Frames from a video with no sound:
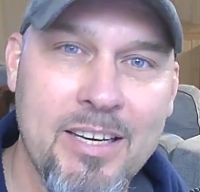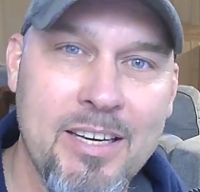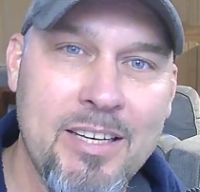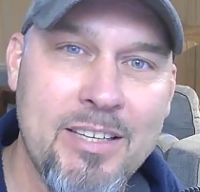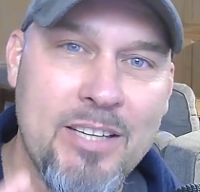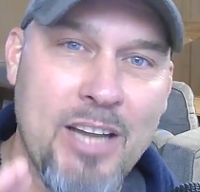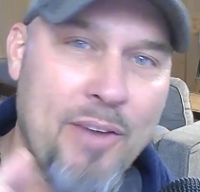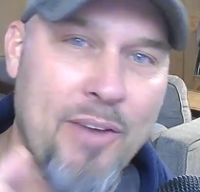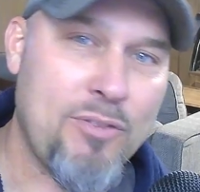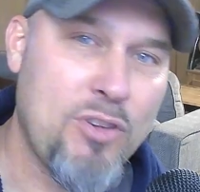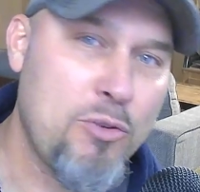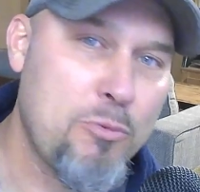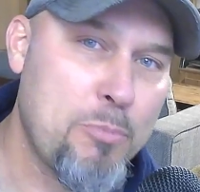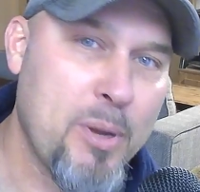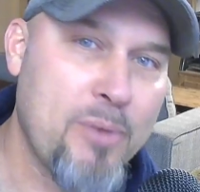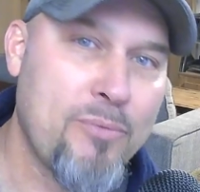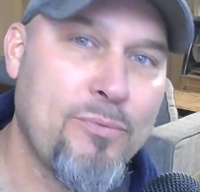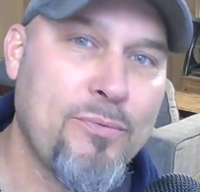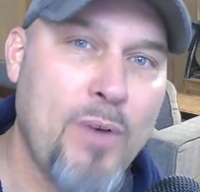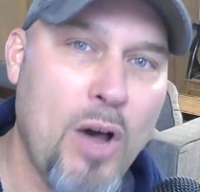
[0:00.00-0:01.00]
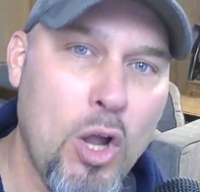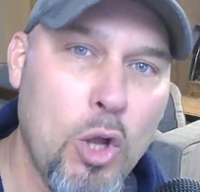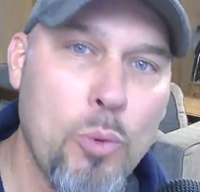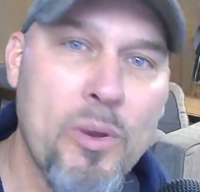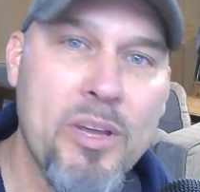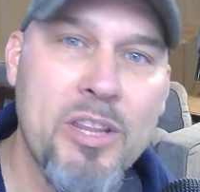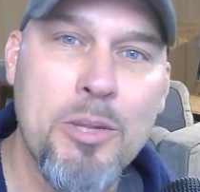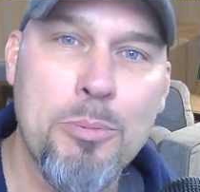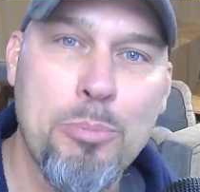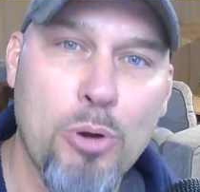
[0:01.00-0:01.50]
Now, if you've been following
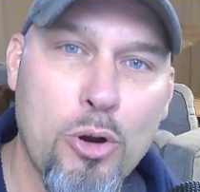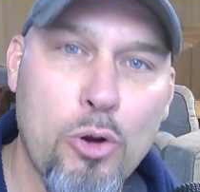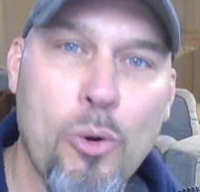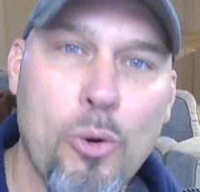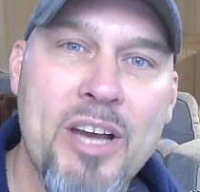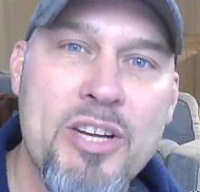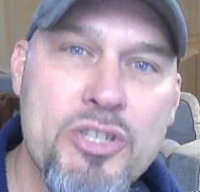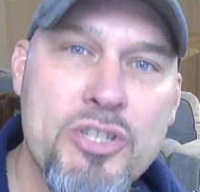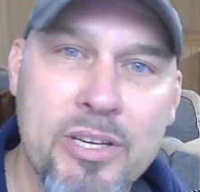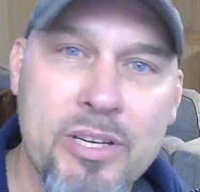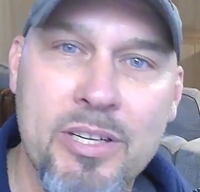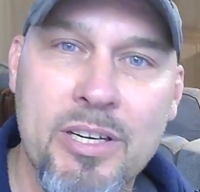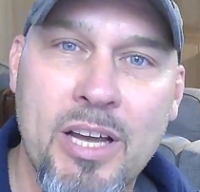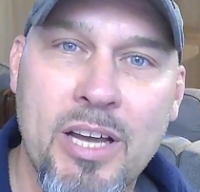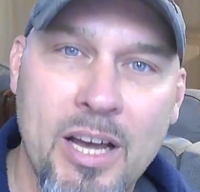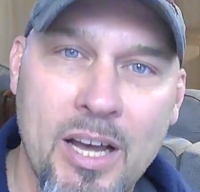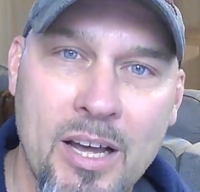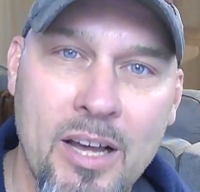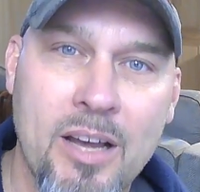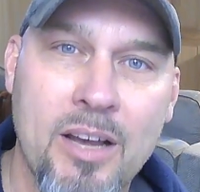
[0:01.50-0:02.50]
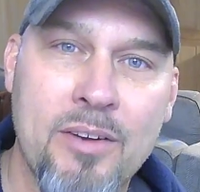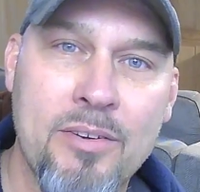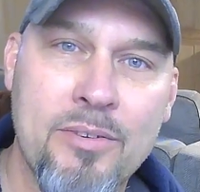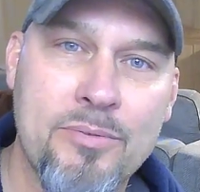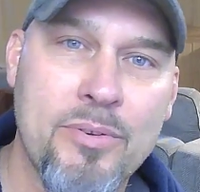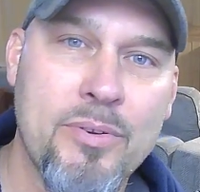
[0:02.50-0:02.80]
the progression of